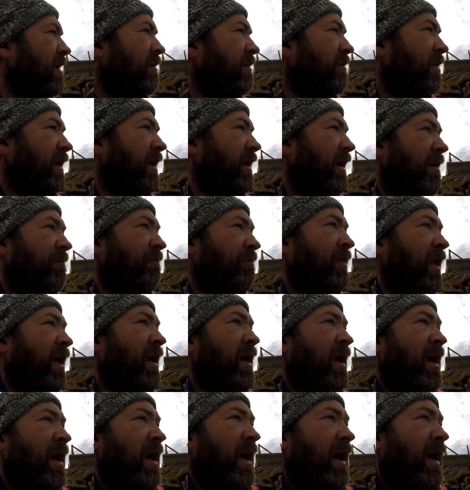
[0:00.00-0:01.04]
But yeah,
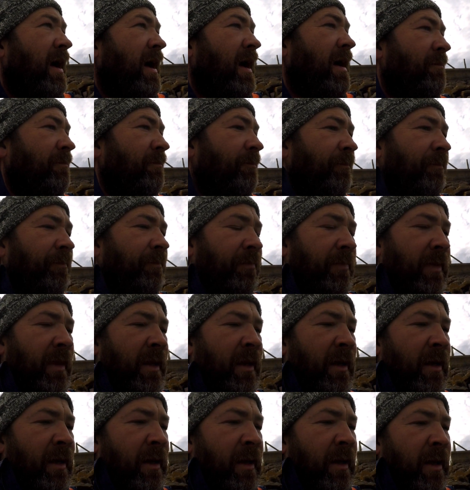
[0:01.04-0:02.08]
and
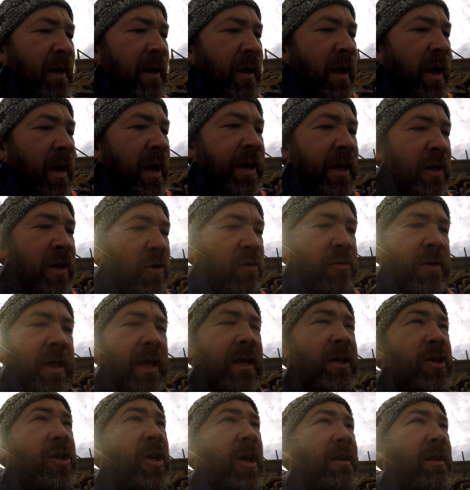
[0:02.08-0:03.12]
your
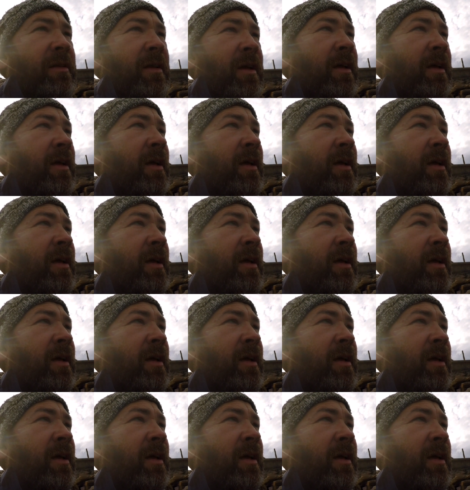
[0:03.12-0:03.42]
location.